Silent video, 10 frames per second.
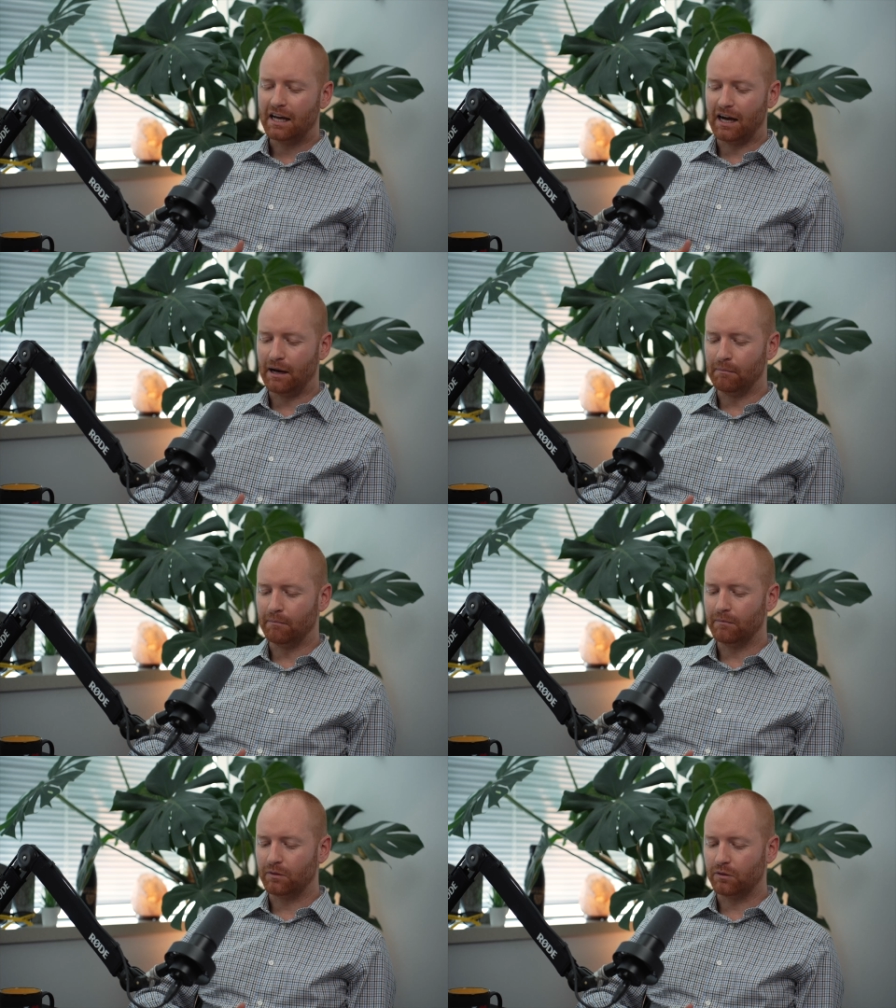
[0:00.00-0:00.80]

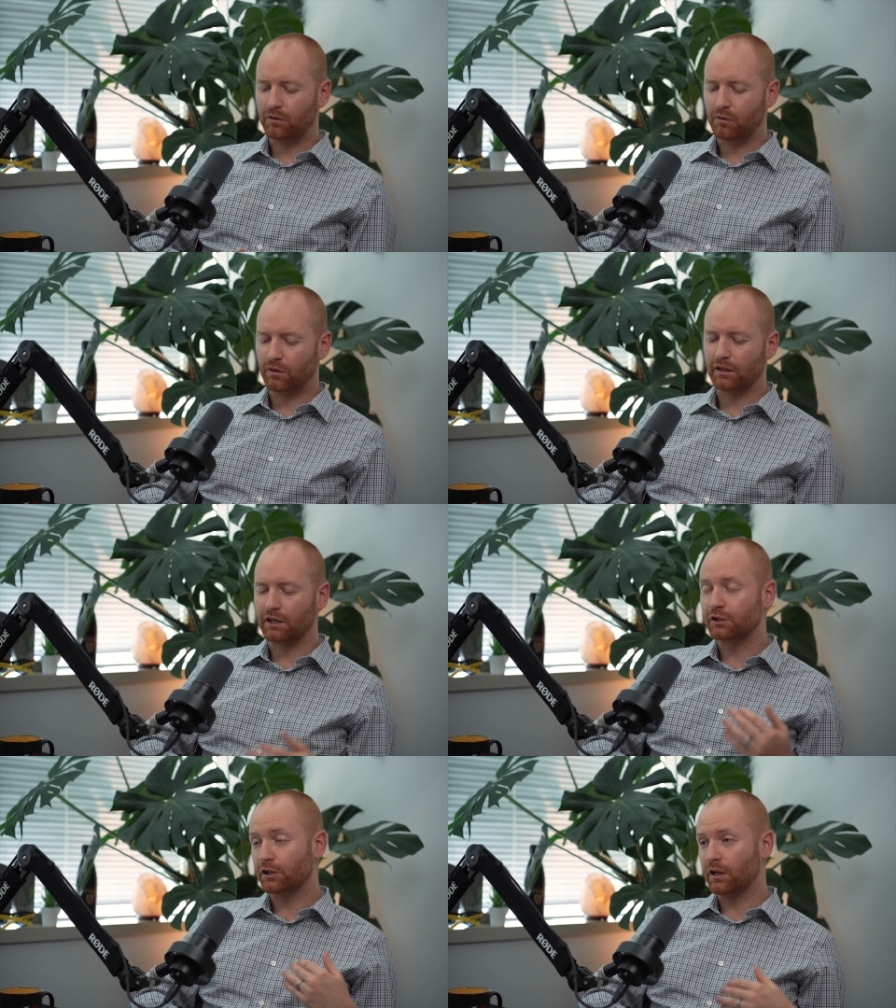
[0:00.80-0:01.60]
The
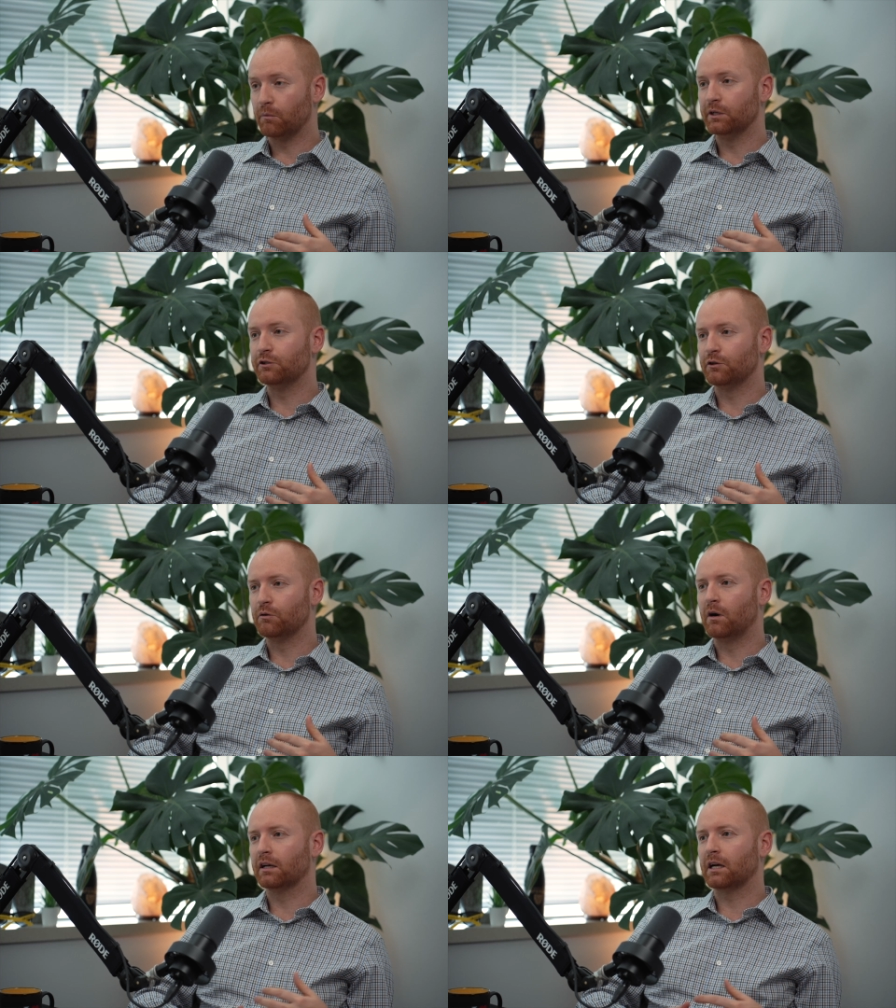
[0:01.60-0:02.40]
literature that we
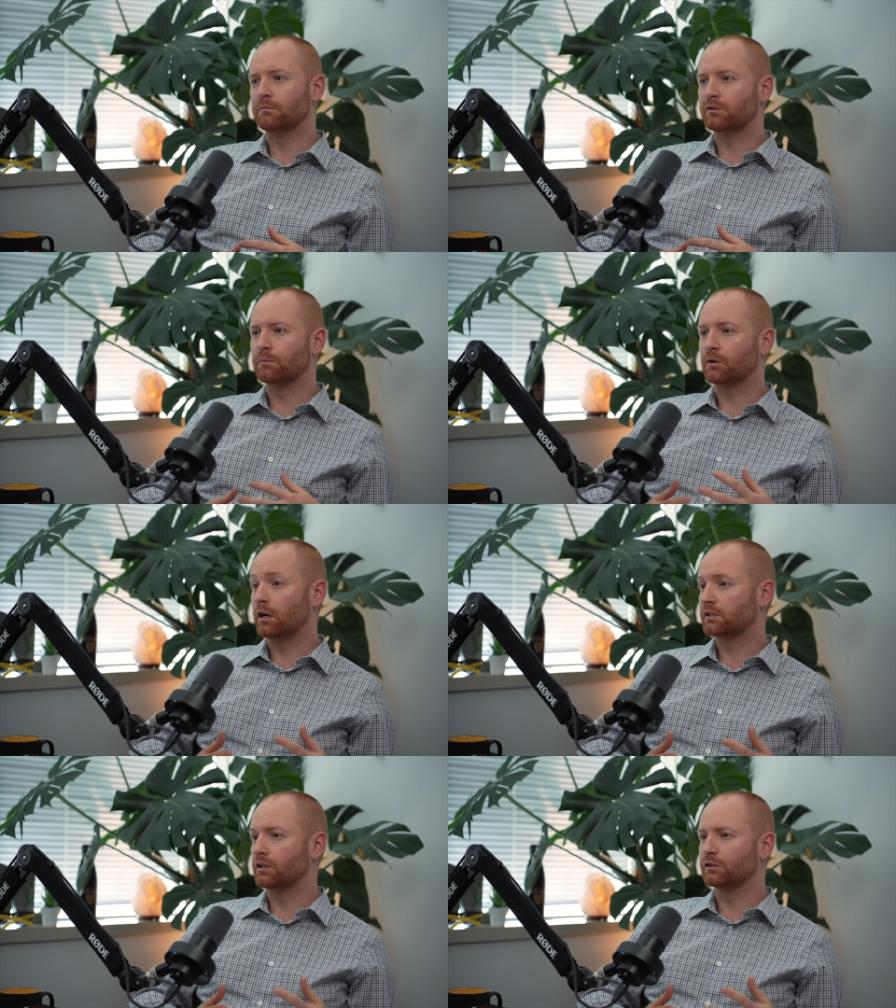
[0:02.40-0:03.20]
drew on comes from
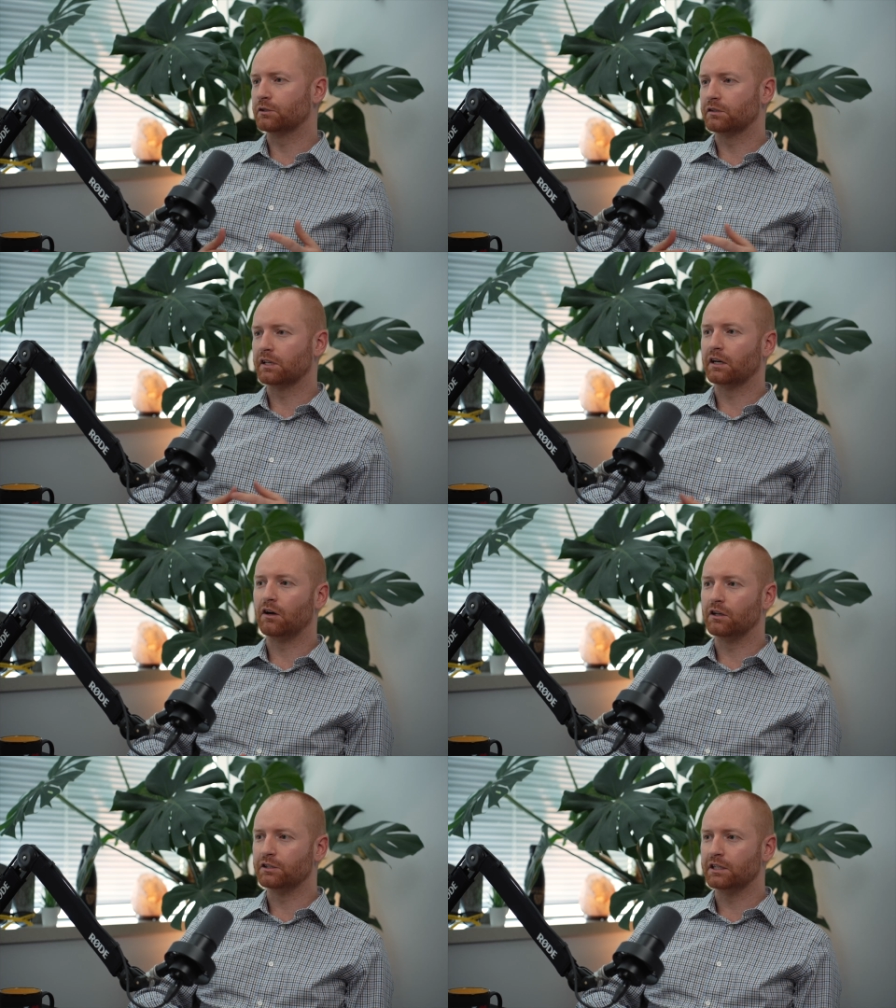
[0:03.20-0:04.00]
cross-cultural
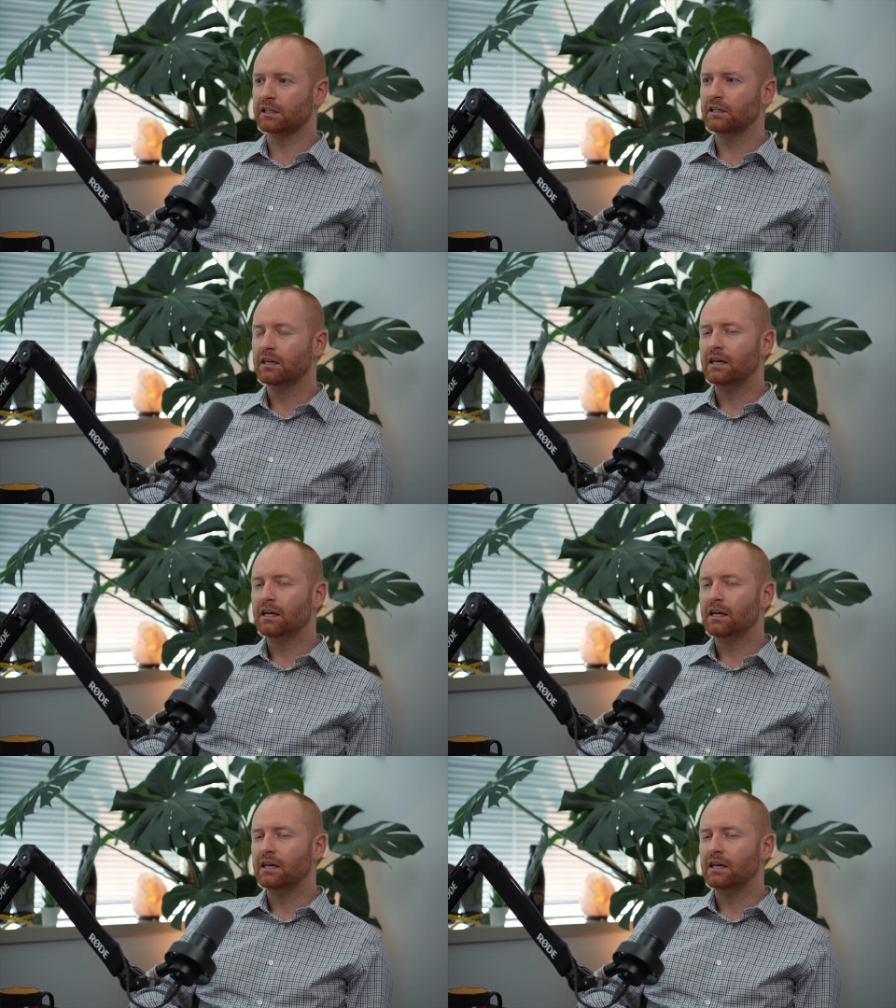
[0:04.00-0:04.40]
psychology,